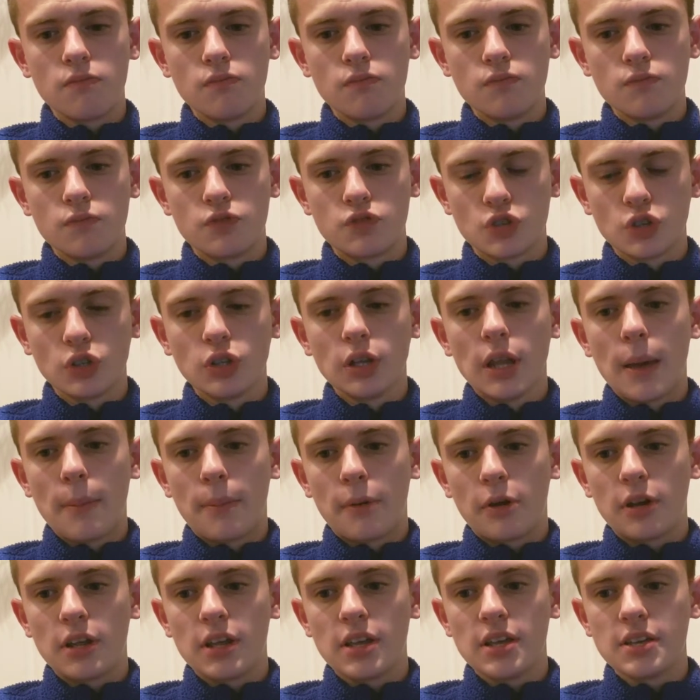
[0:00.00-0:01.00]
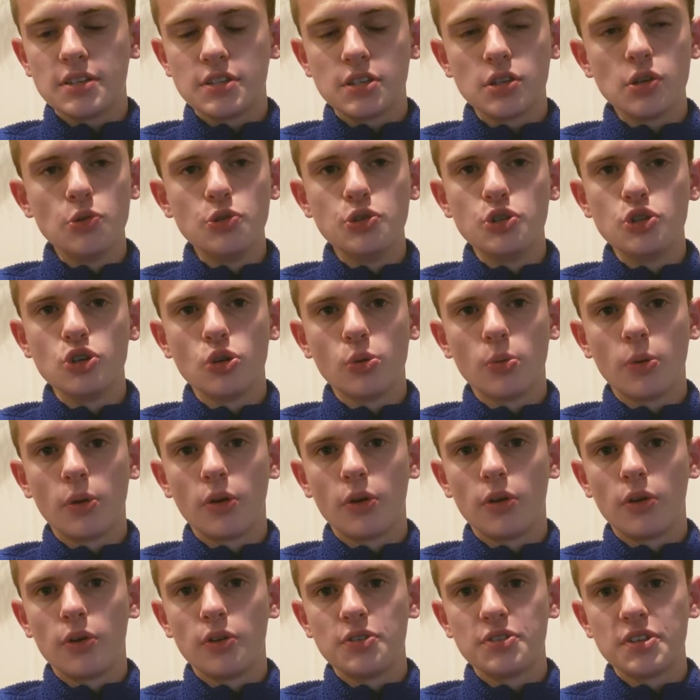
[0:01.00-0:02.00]
celebrities,
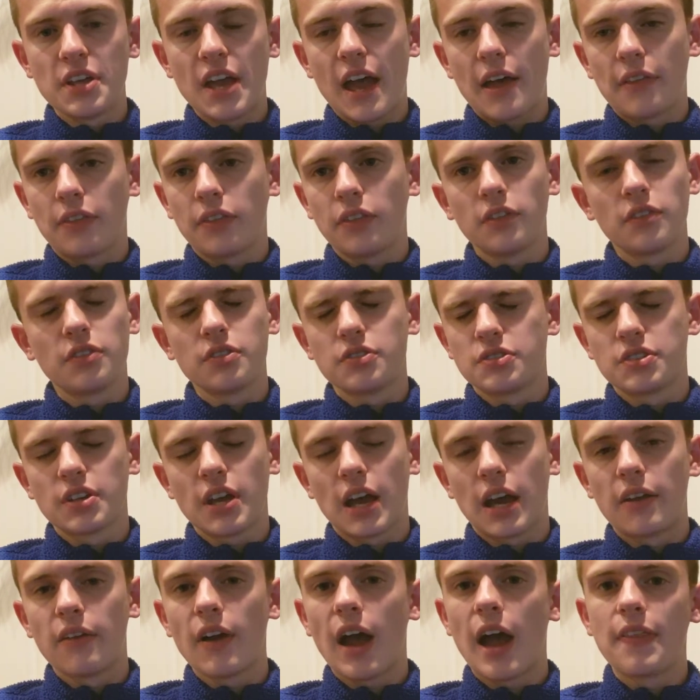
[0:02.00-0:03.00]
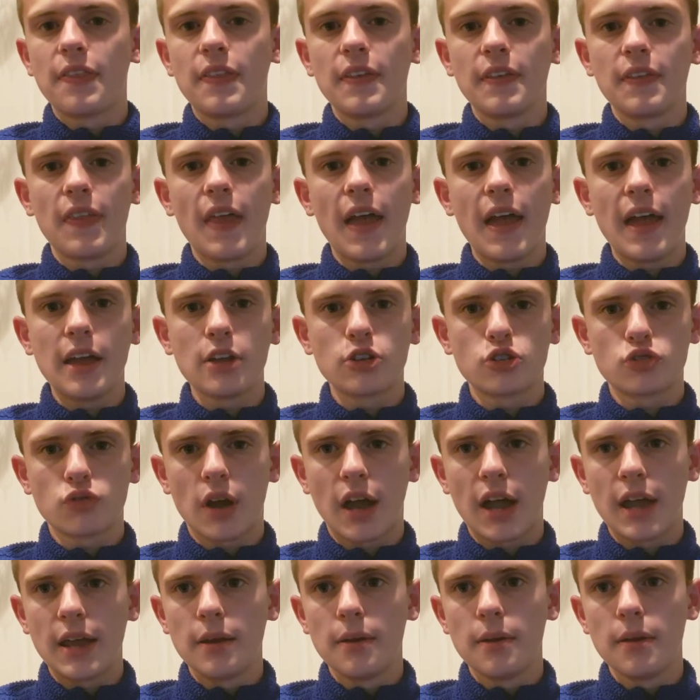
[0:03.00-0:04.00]
YouTubers, athletes, kind of, I think they try
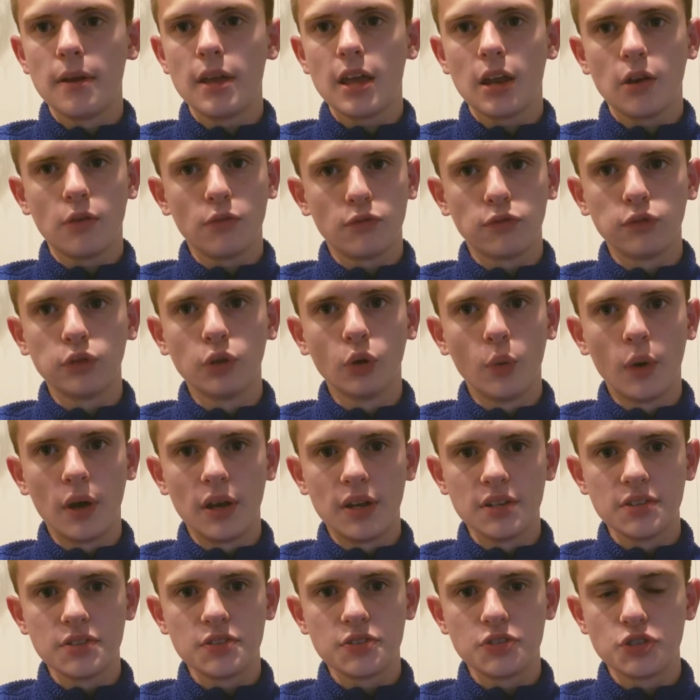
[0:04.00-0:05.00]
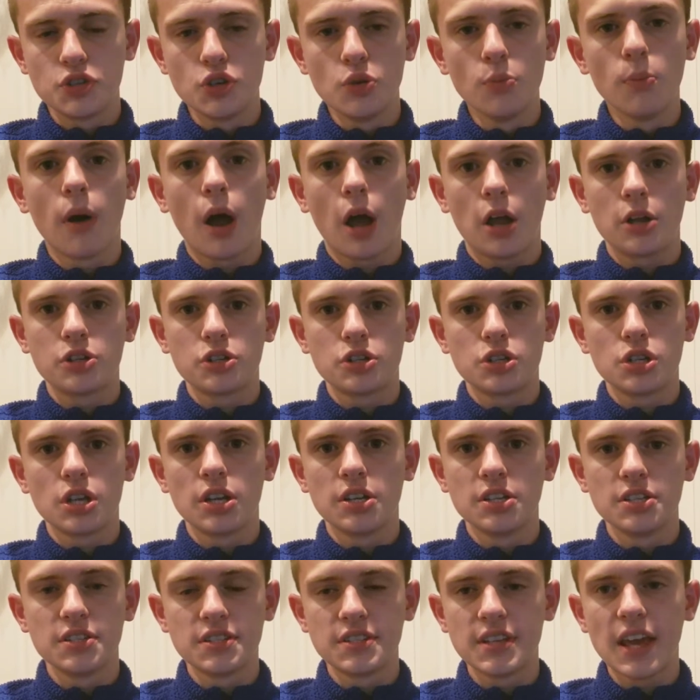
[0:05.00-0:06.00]
and influence too much
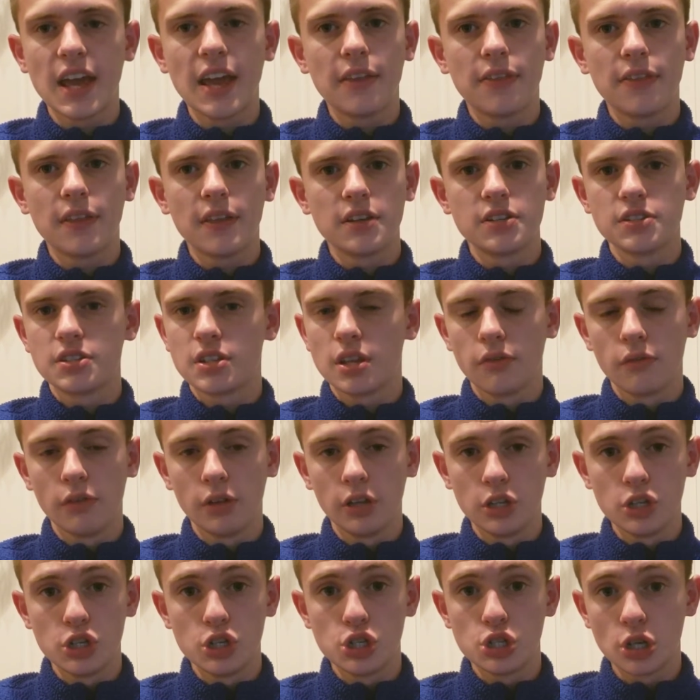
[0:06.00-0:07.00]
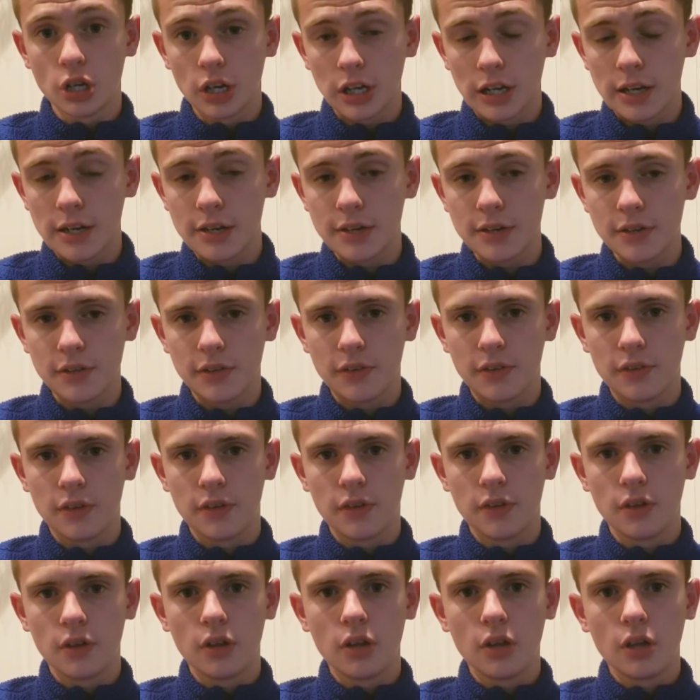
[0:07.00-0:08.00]
and say things they really shouldn't
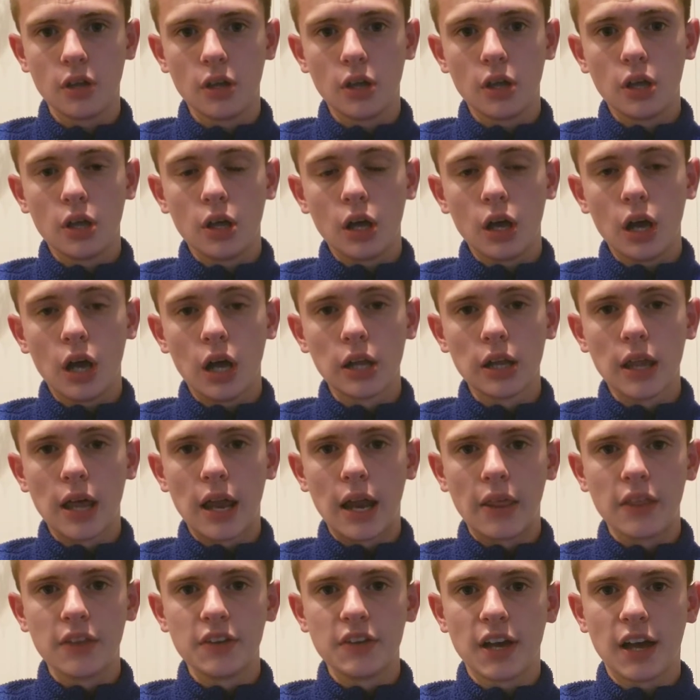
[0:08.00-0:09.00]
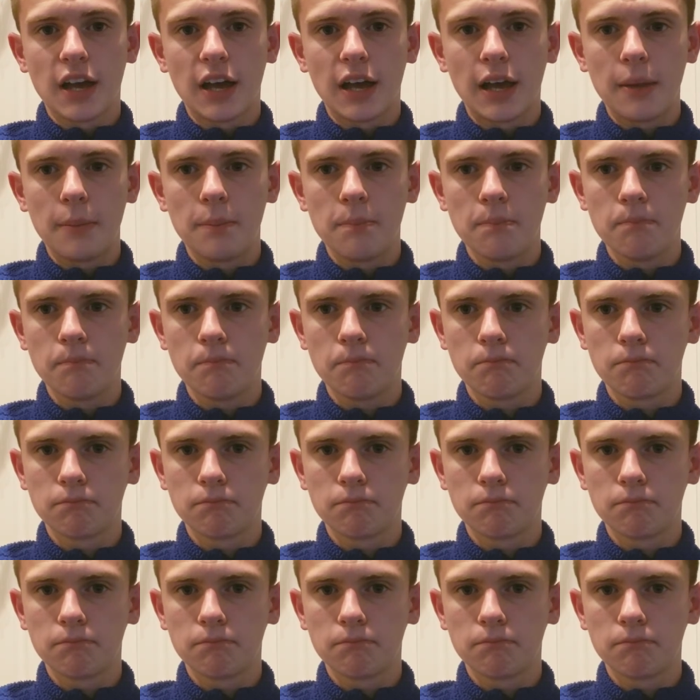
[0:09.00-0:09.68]
a lot of the time,